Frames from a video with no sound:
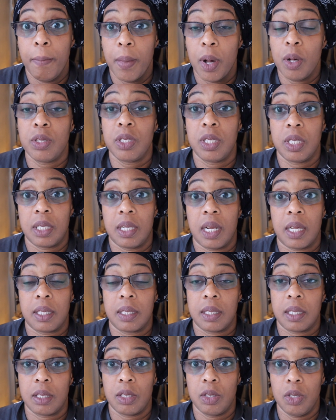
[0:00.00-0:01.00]
Most
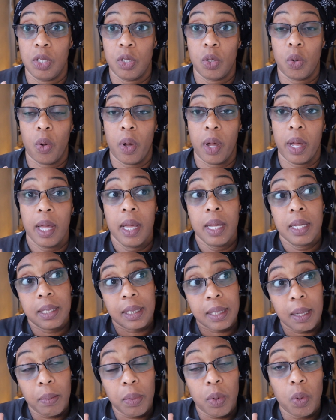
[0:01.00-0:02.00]
dyslexics need quiet.
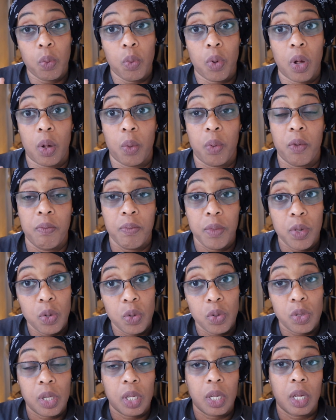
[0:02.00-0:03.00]
Some can work with
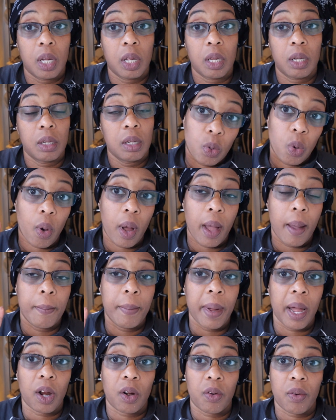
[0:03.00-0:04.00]
music and quiet
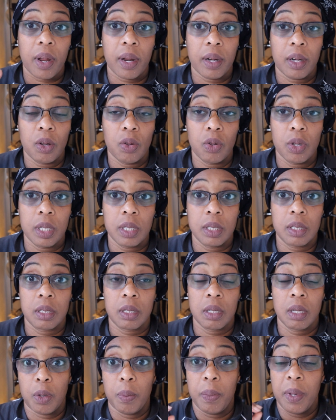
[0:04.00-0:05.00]
background
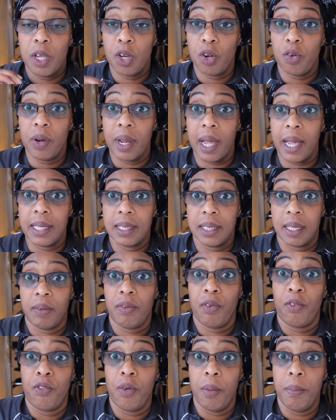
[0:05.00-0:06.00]
noise. To be
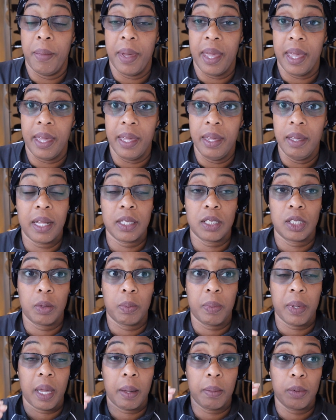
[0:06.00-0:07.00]
creative for me and to
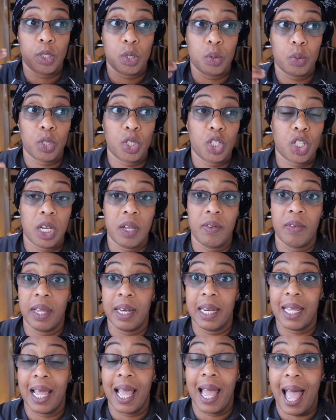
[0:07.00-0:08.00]
be able to achieve
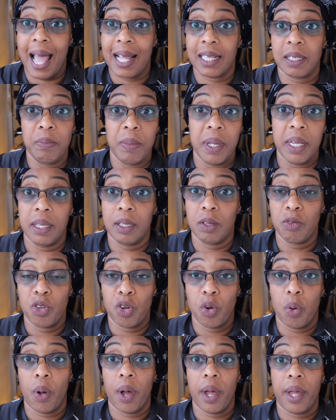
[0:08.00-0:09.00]
any admin
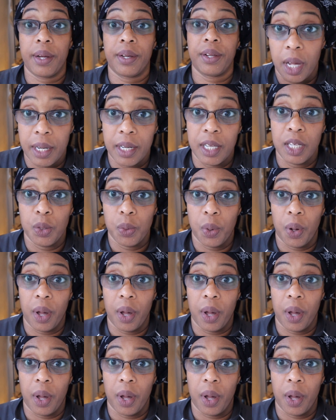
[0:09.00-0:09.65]
required, I need